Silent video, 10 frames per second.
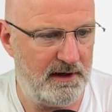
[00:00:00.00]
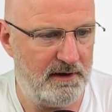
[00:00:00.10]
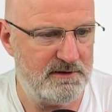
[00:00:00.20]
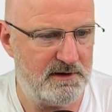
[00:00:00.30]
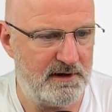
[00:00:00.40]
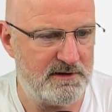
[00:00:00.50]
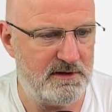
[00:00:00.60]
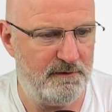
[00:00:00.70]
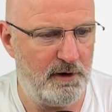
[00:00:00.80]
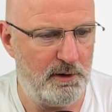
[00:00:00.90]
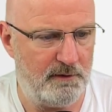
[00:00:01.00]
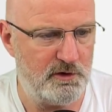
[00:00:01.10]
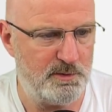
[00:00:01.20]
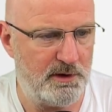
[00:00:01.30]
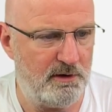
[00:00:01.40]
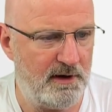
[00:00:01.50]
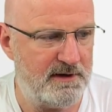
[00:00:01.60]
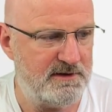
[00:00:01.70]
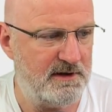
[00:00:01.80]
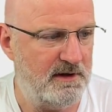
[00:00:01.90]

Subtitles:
So that's the flow I've just been creating.